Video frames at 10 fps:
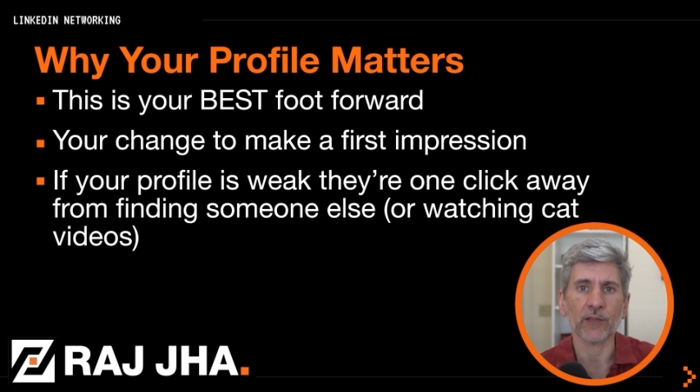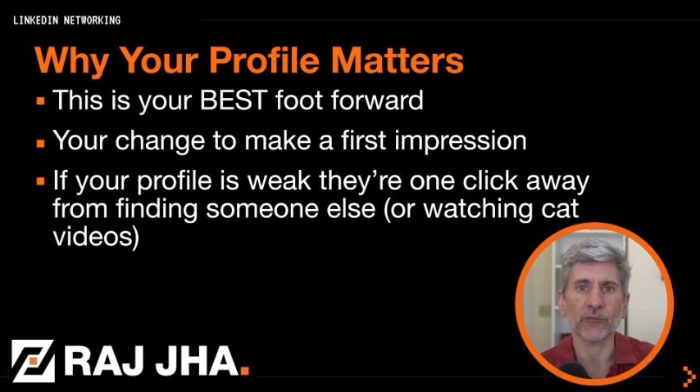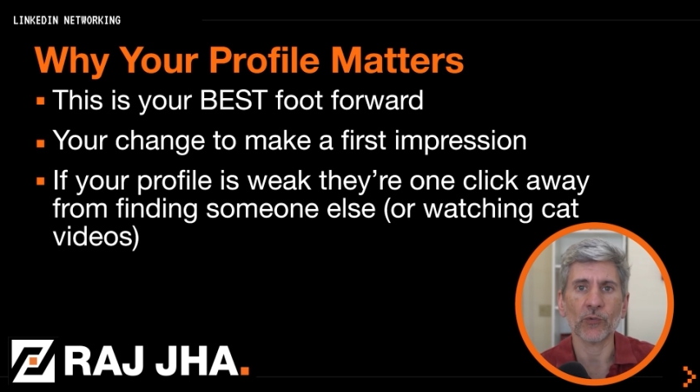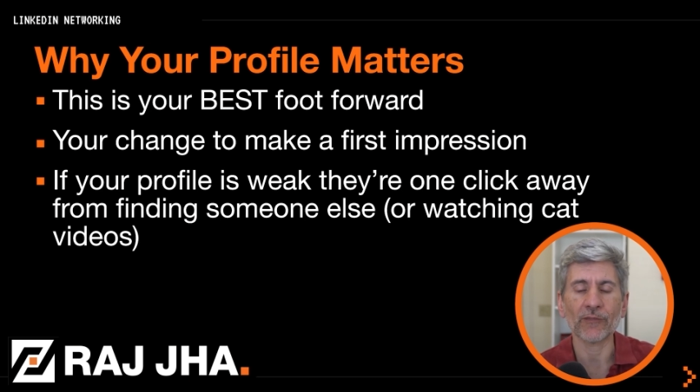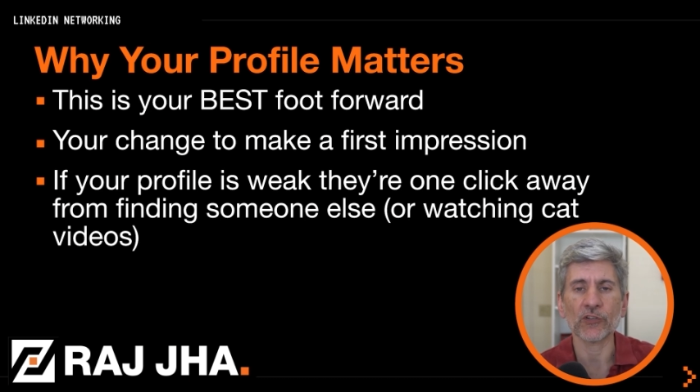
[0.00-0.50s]

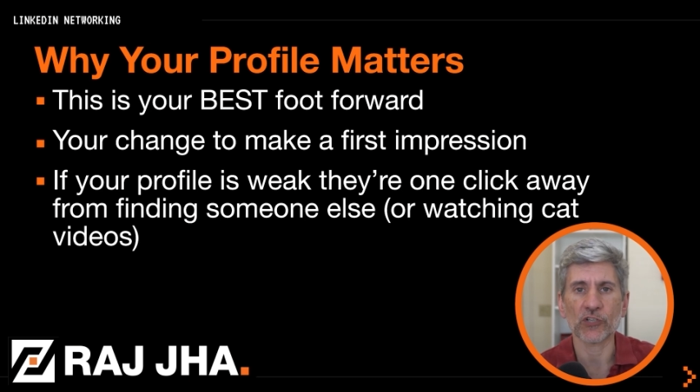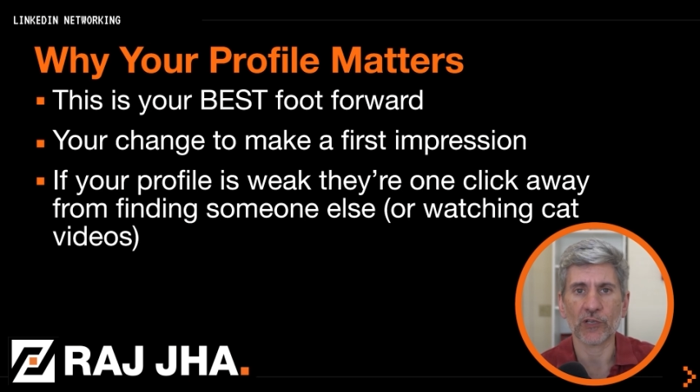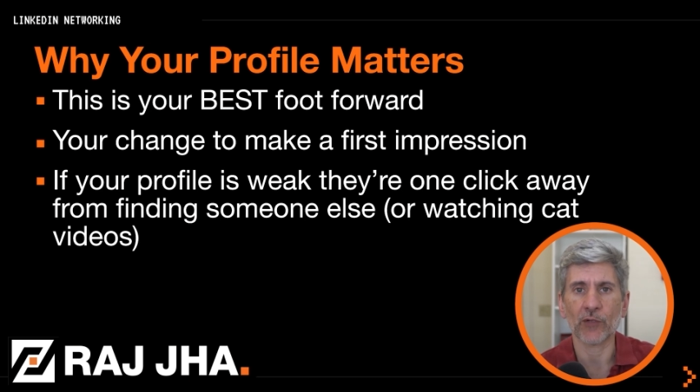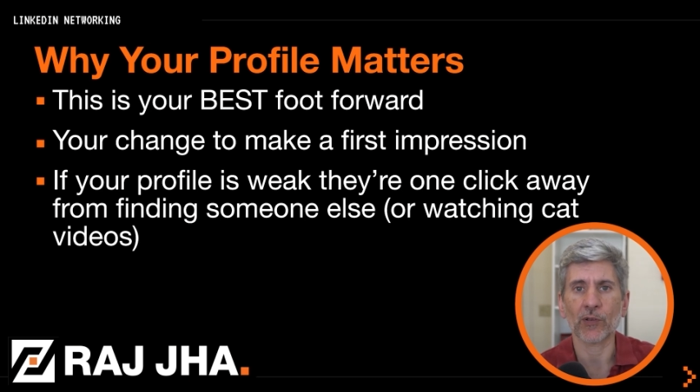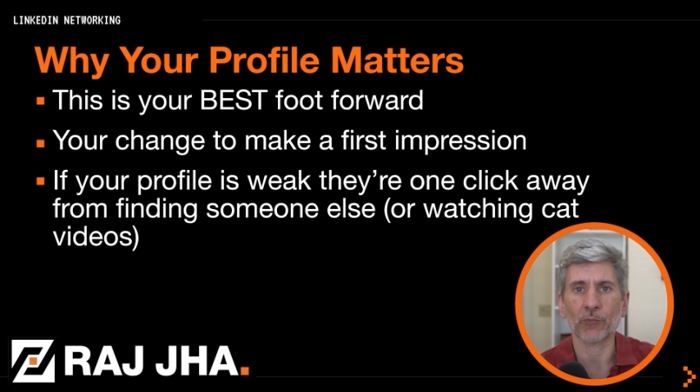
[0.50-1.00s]
If you have a
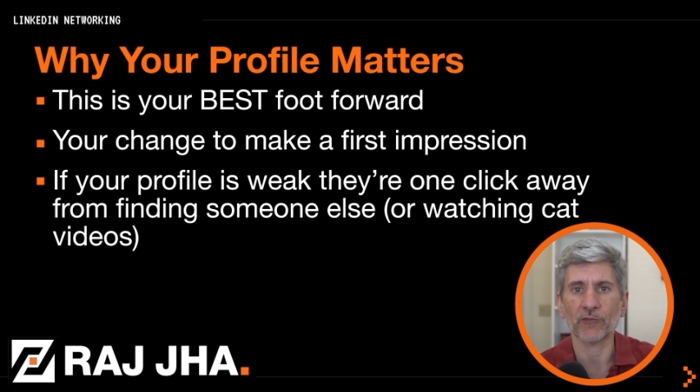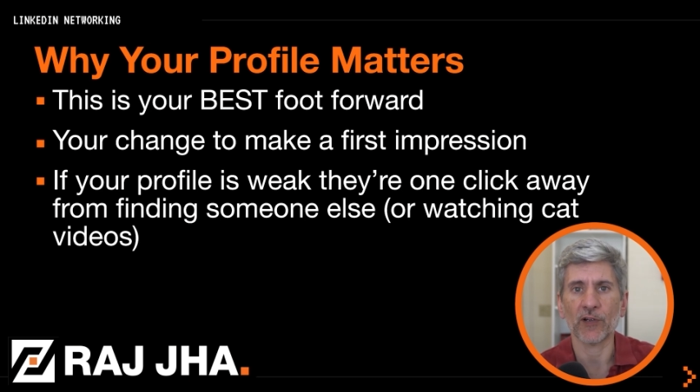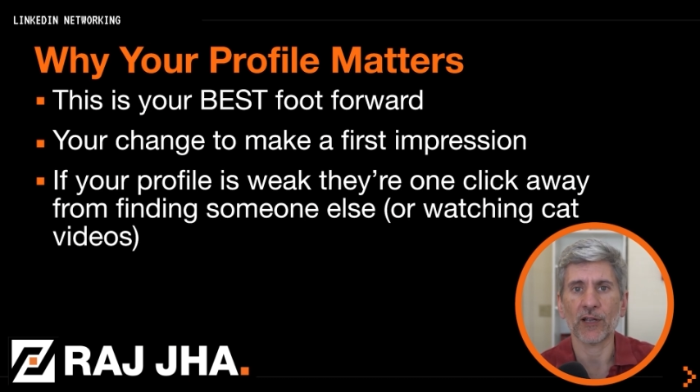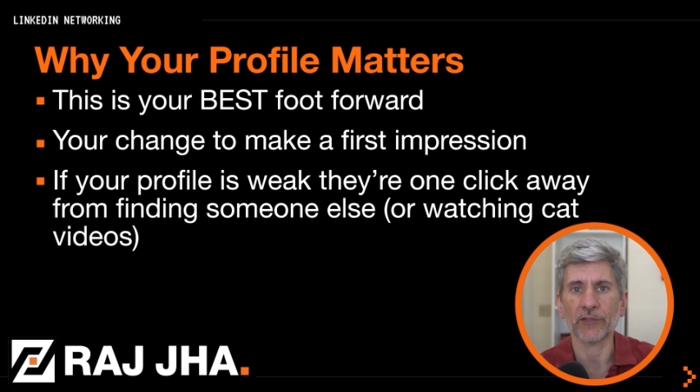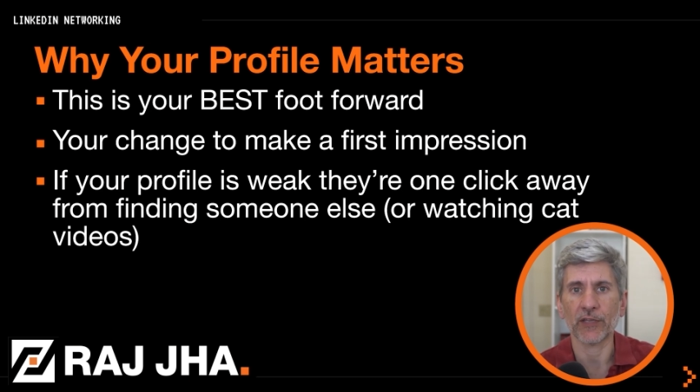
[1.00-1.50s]
generic
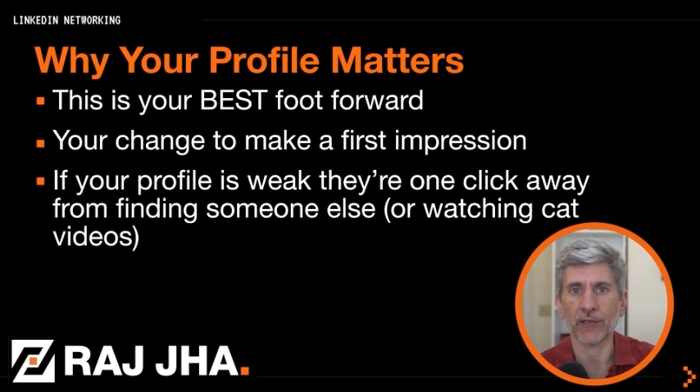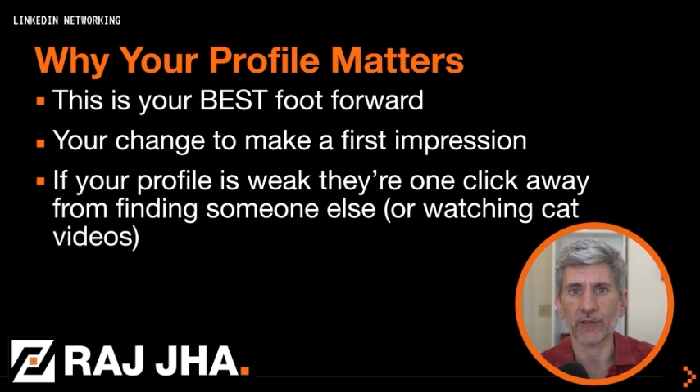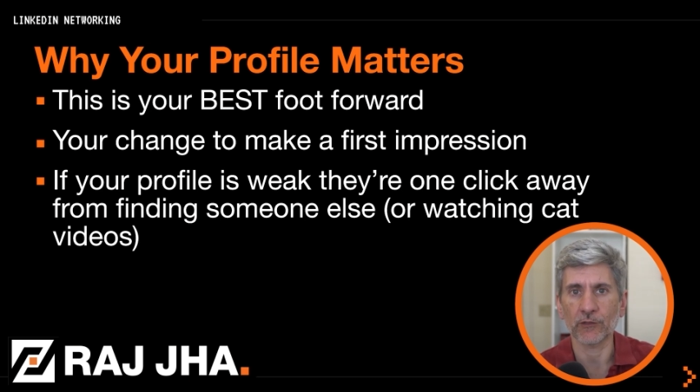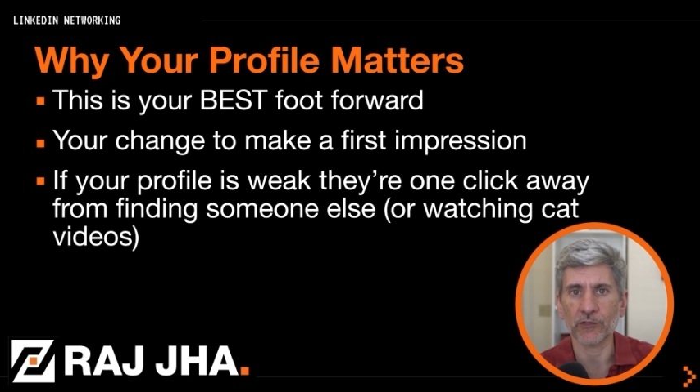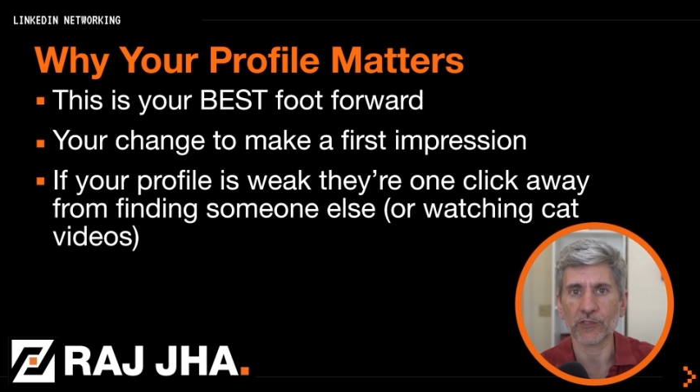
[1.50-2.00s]
profile that
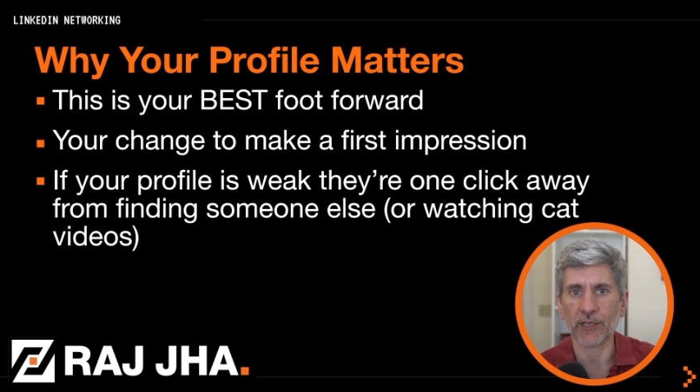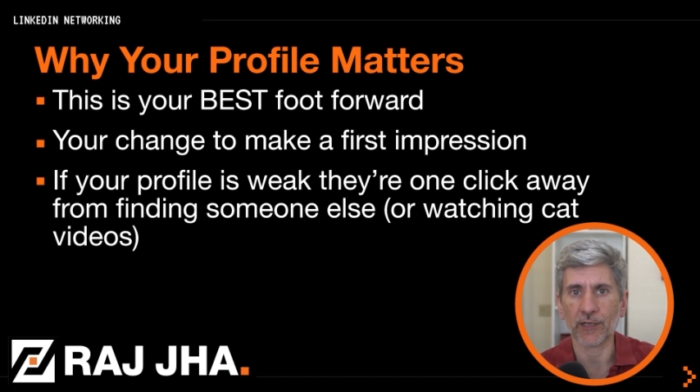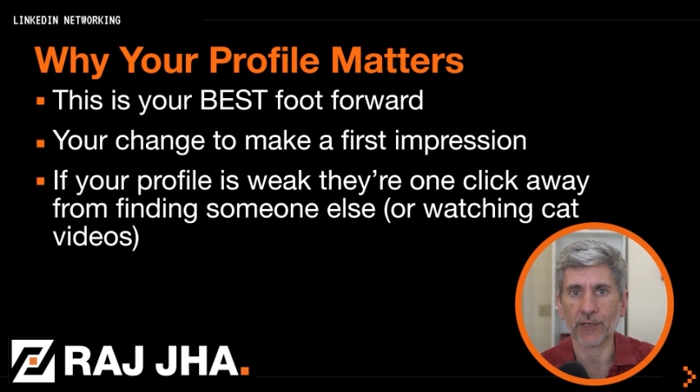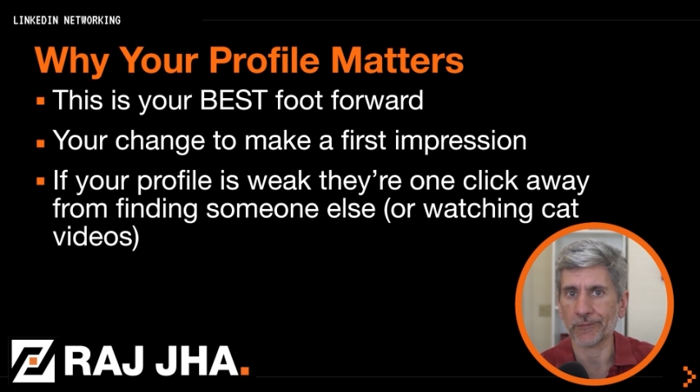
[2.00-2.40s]
looks like